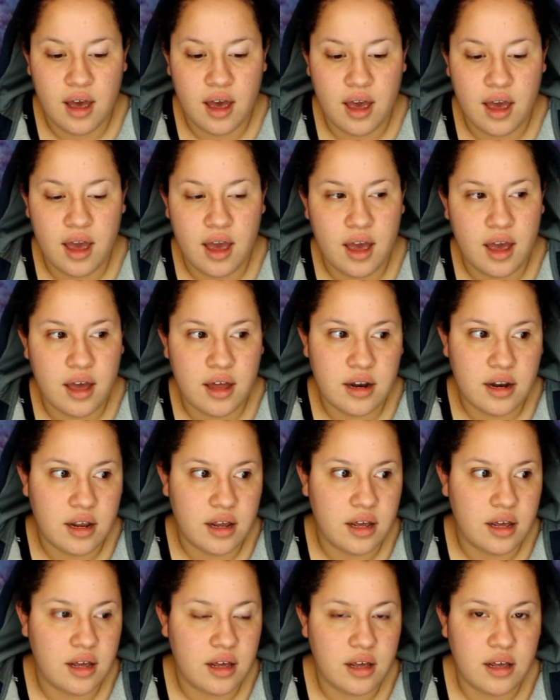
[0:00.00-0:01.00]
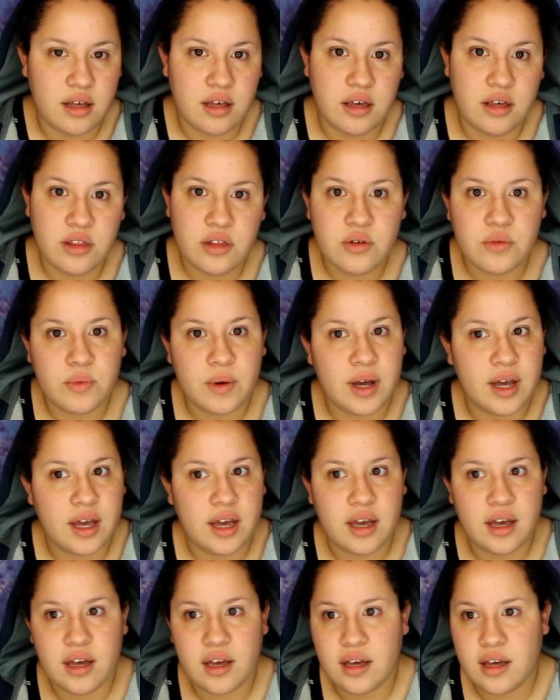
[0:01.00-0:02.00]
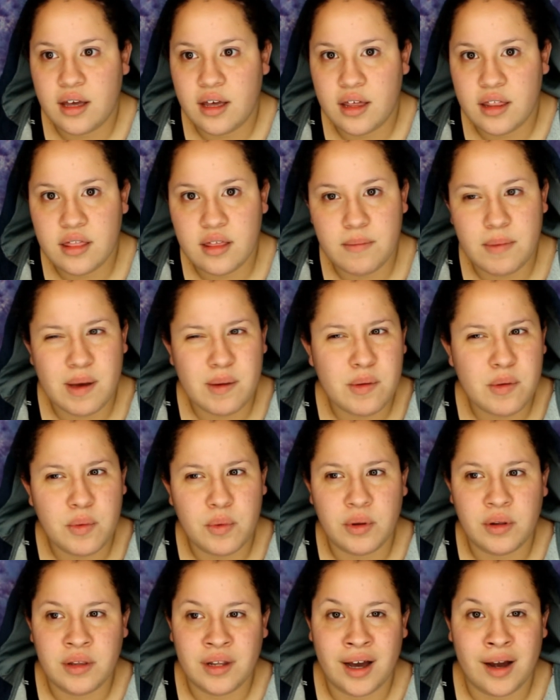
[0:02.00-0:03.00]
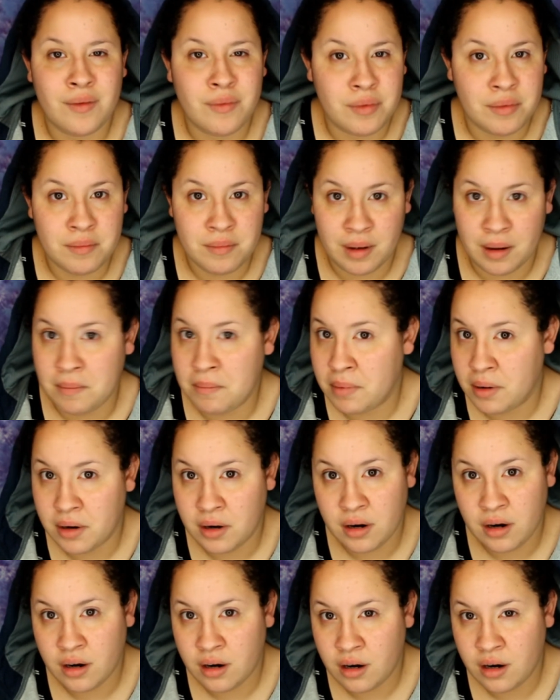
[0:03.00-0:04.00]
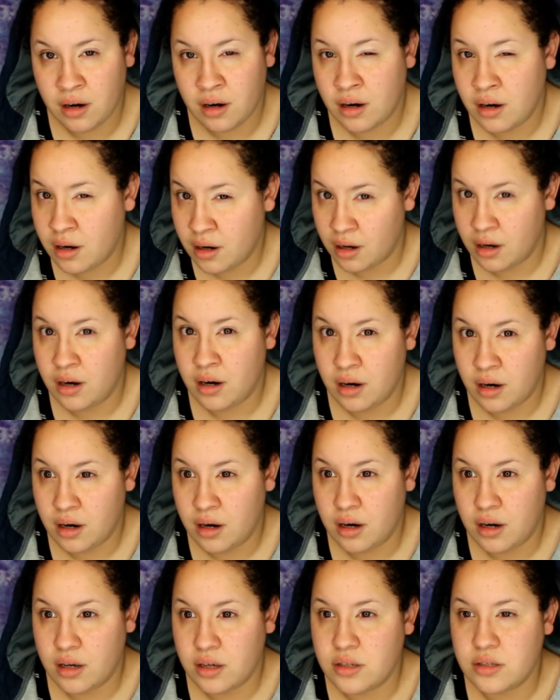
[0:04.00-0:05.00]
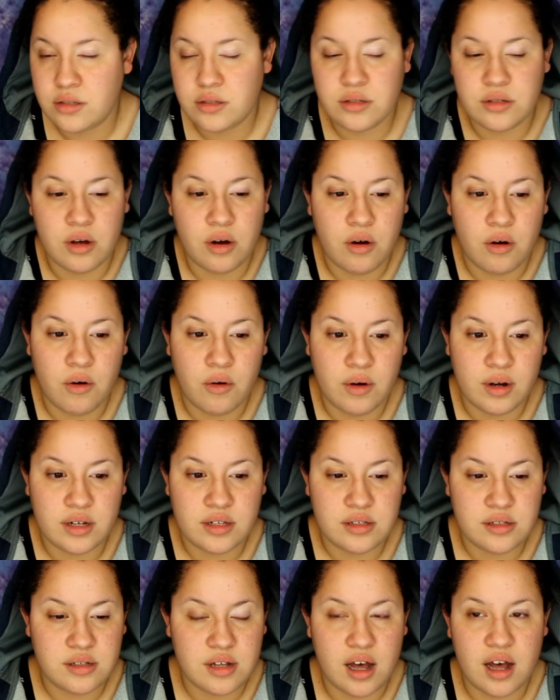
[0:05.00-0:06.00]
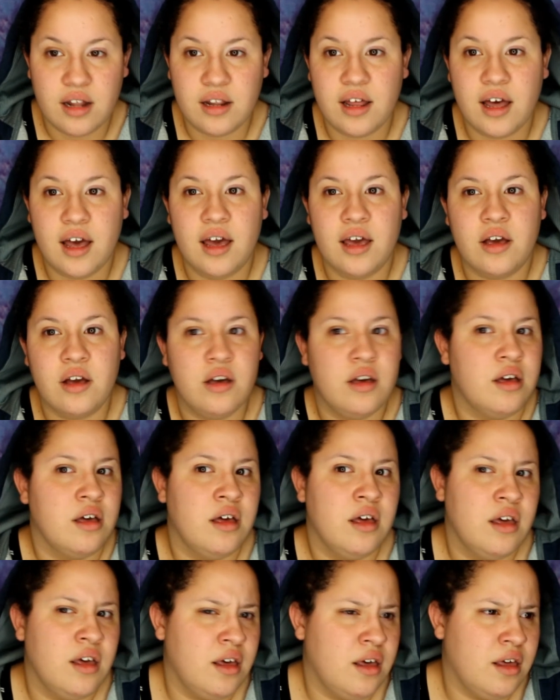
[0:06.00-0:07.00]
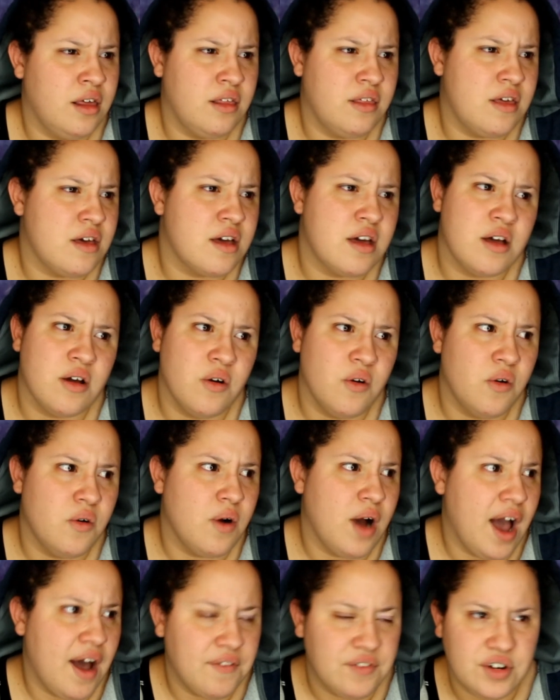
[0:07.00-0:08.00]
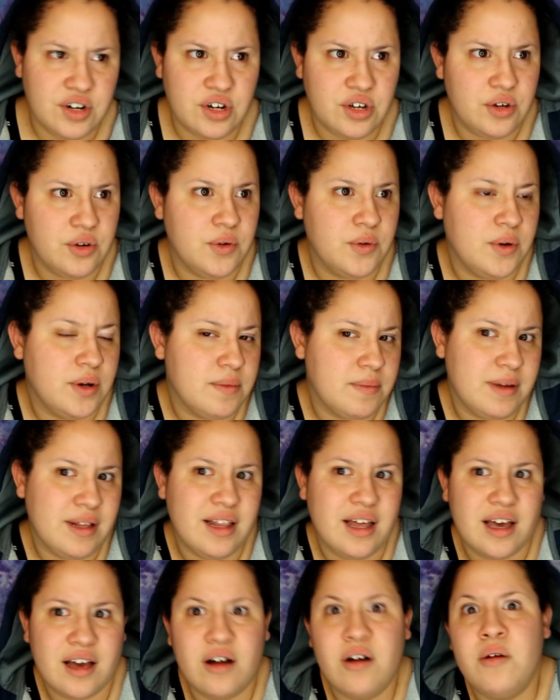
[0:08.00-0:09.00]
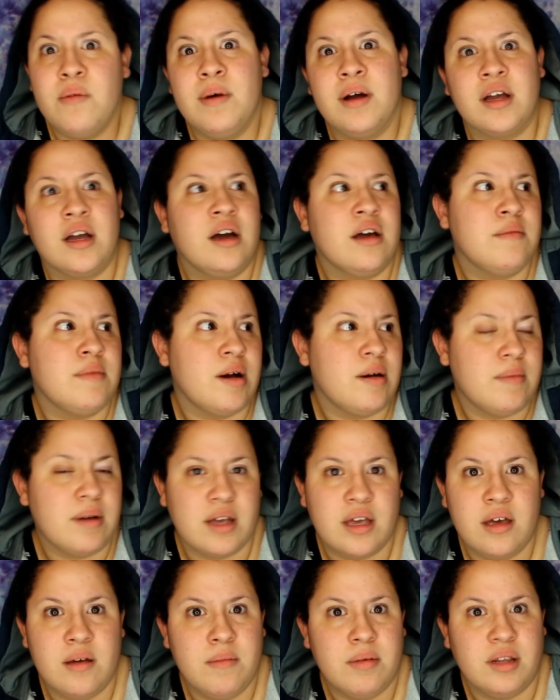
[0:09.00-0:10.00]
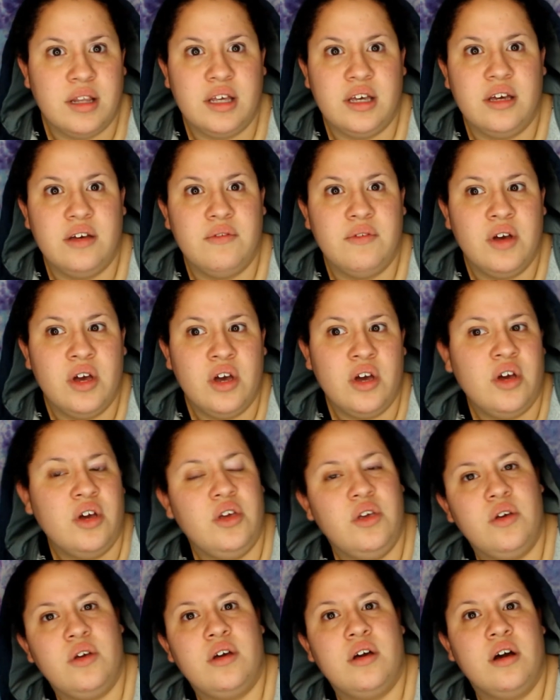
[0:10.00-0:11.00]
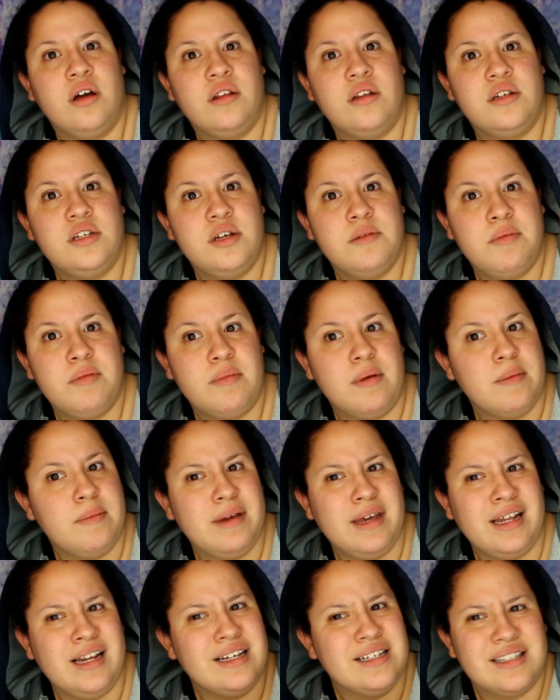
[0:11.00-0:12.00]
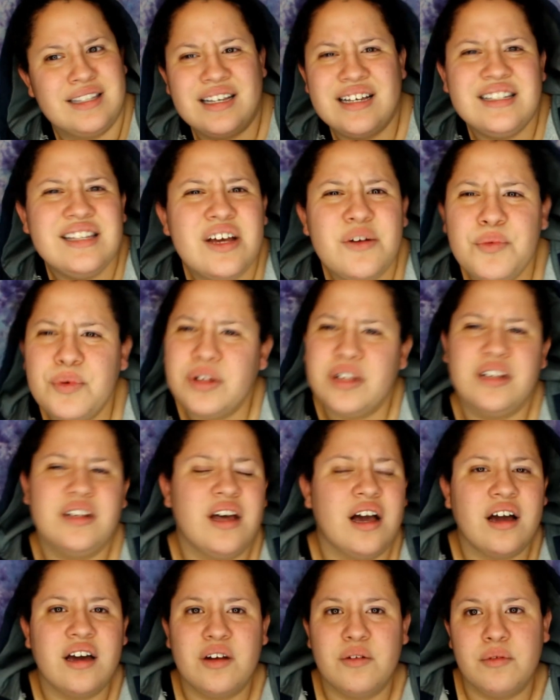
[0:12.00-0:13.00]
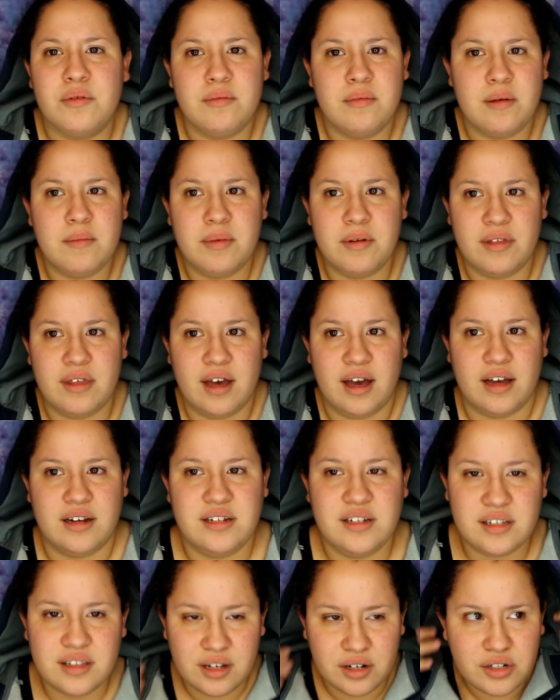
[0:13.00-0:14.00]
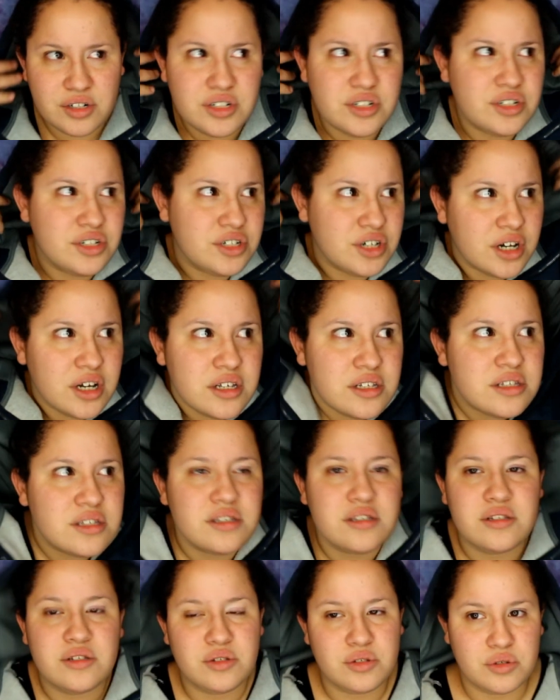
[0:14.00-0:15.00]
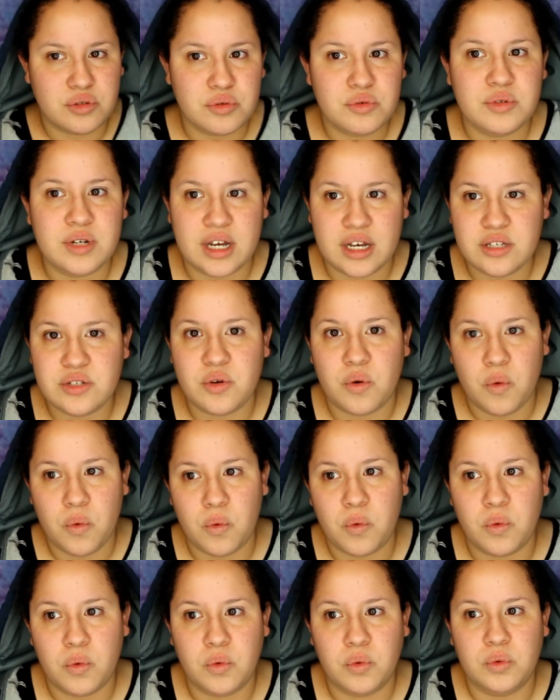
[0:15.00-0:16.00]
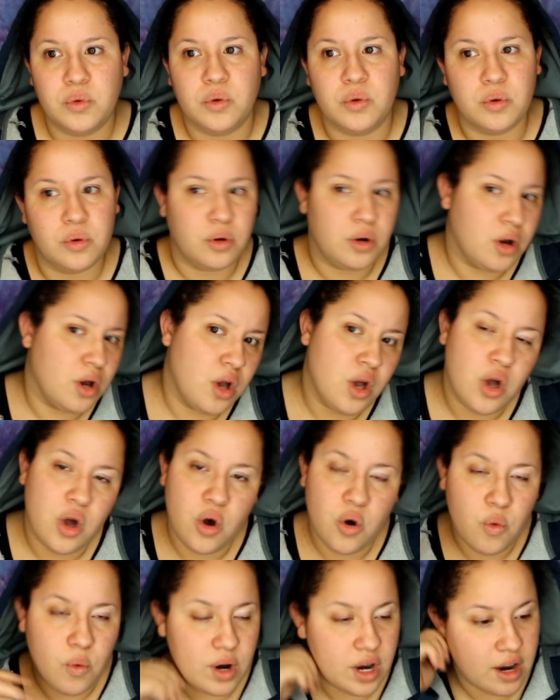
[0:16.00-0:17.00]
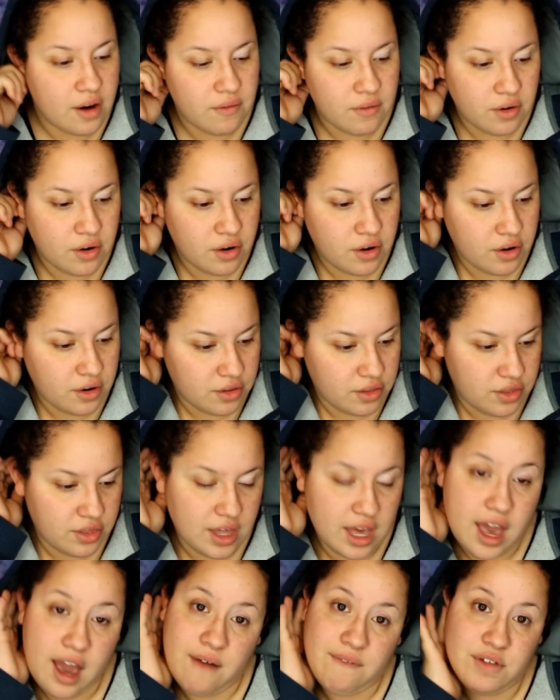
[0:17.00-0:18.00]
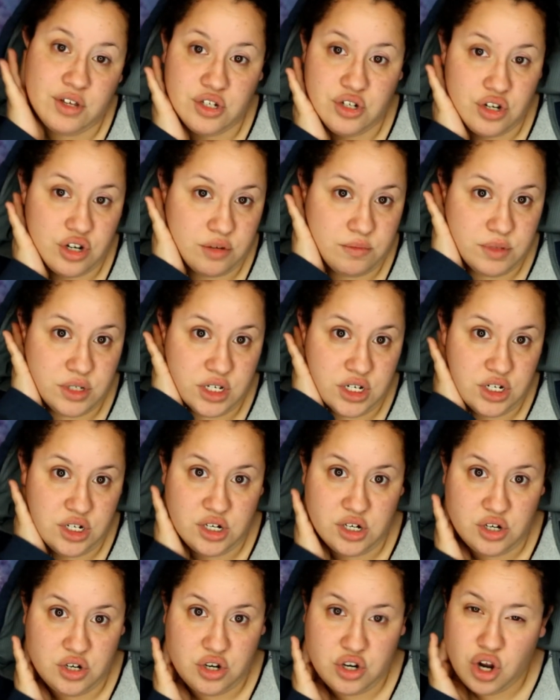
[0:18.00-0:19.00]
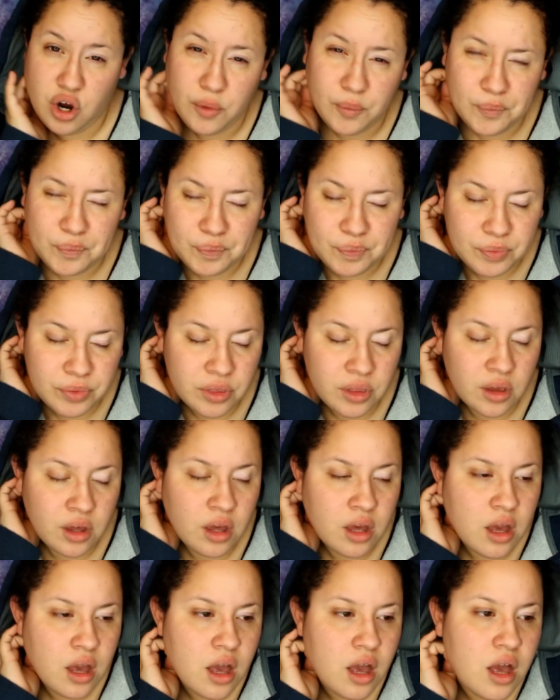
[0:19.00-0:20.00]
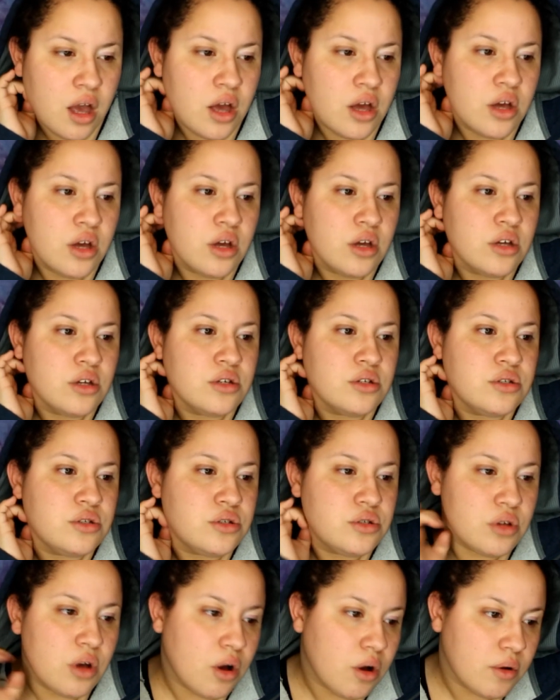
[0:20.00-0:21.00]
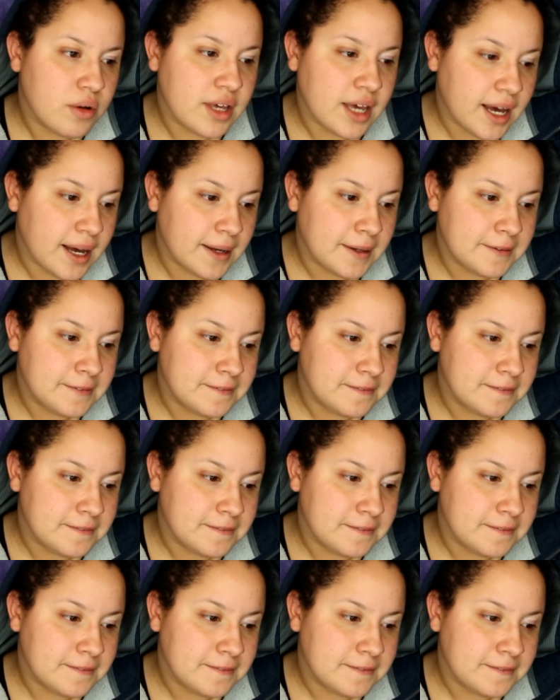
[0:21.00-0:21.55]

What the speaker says: And either way, the baby will not remember, so it's not like they can go after you and be like, oh my god, mom, I can't believe you cut the tip of my penis, because they're really not going to remember that. They're just 2 days old, or whenever they have the circumcision, you know? So yeah,